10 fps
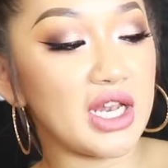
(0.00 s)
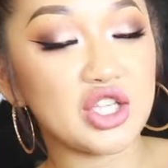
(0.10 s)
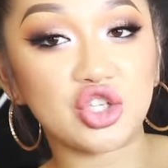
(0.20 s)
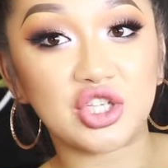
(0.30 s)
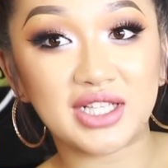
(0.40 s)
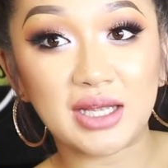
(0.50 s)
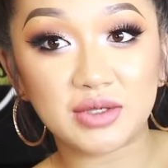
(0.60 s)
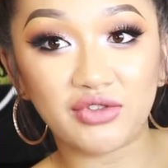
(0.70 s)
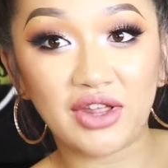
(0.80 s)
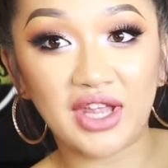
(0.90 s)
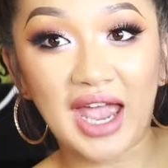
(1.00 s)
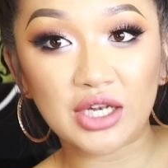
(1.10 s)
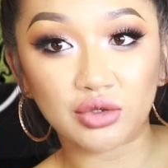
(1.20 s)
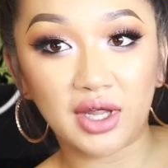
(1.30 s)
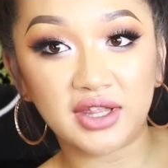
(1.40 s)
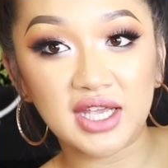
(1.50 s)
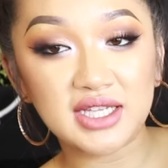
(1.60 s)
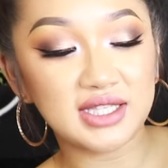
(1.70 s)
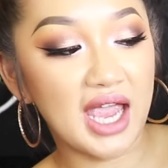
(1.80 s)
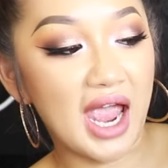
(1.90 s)
It literally just clips around the handle like
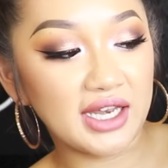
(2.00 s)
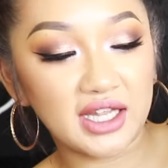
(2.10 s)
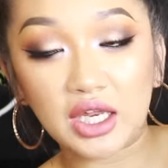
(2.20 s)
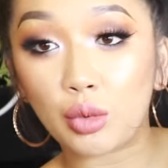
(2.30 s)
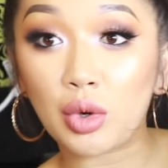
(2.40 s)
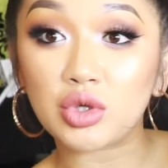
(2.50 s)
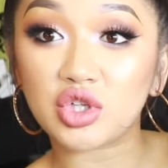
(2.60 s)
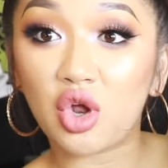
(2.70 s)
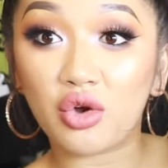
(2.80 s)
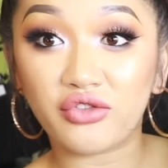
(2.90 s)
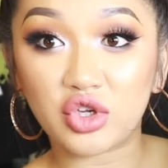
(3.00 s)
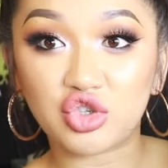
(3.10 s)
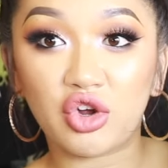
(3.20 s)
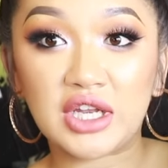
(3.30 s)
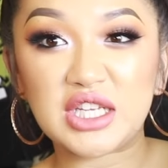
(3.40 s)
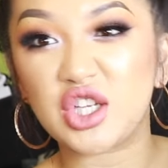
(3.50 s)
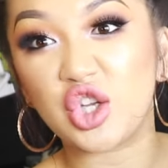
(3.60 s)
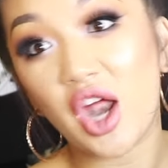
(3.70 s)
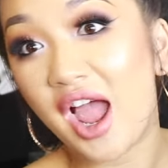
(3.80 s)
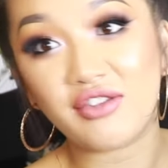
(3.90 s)
this, and then it wheels along with your trolley, so you
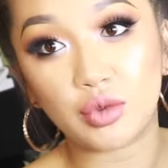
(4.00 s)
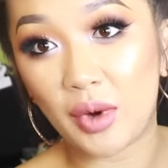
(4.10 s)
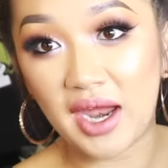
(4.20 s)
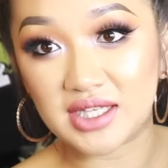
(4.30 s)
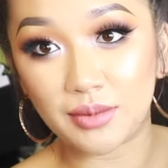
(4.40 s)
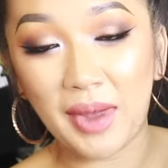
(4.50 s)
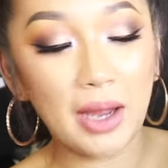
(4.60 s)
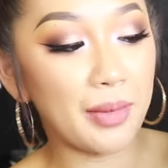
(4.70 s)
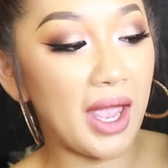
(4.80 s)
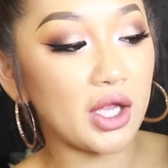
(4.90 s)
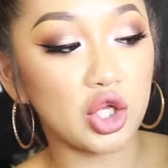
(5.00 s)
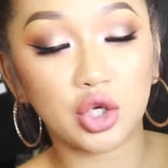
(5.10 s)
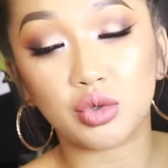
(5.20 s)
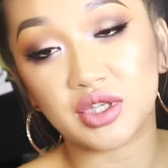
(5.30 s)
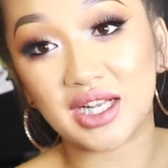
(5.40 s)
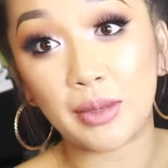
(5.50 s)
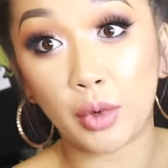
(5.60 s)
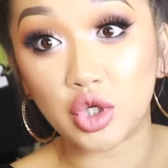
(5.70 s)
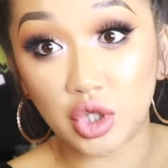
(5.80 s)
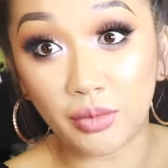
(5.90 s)
don't have to wear it as a backpack. You can also clip it
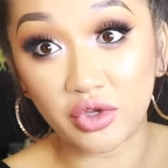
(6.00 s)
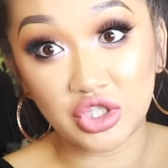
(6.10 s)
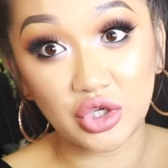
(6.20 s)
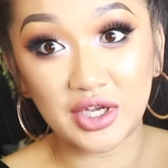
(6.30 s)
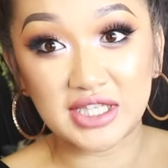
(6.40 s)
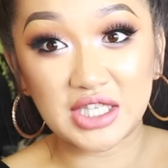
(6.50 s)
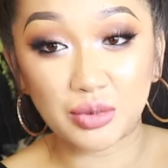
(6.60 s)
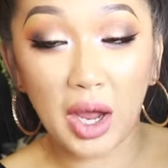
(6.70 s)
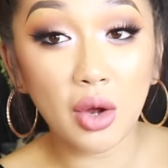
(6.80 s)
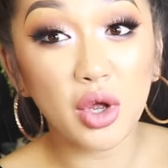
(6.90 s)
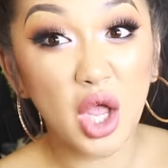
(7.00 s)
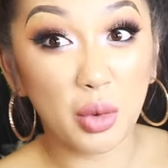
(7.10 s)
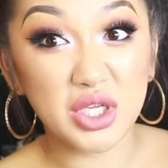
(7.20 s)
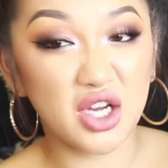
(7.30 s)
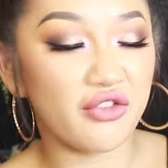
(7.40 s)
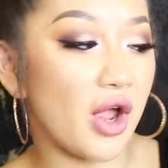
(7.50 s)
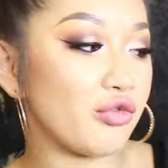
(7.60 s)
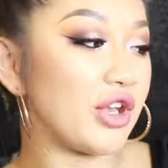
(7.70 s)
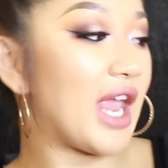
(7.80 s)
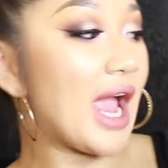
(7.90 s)
on top of your suitcase as well, which I find
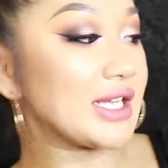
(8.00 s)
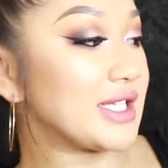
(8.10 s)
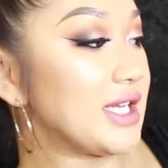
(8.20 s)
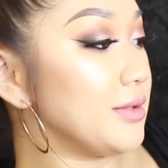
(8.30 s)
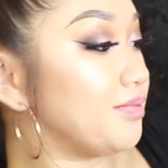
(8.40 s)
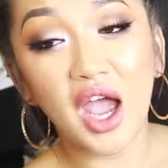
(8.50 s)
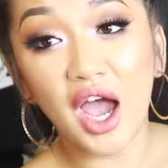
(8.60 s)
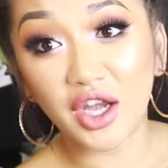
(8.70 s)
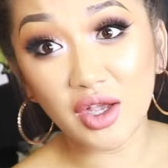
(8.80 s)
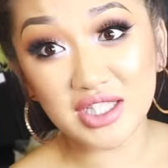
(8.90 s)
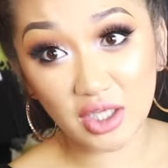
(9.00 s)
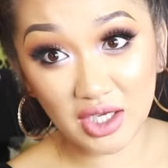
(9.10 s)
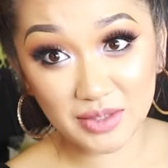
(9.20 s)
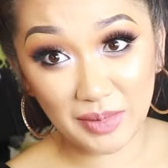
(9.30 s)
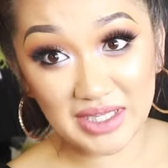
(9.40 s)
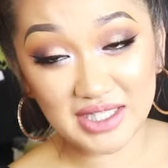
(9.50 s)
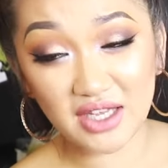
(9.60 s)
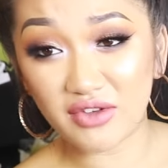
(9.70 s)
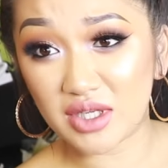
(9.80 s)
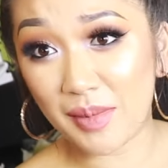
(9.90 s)
really handy. I know it's so
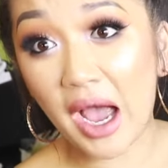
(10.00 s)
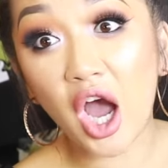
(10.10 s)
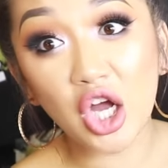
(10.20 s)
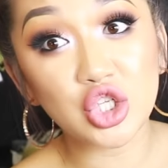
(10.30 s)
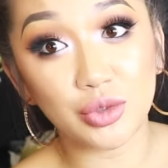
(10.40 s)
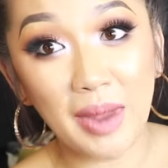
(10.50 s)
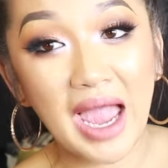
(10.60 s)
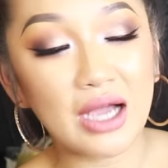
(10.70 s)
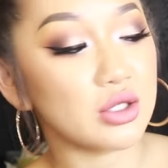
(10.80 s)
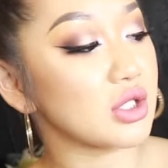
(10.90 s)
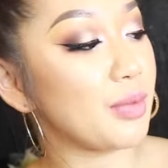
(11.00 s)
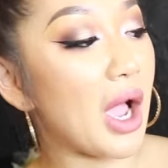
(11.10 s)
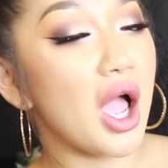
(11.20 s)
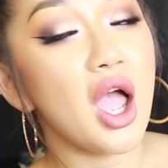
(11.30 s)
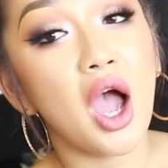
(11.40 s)
expensive, it's about a hundred pounds, but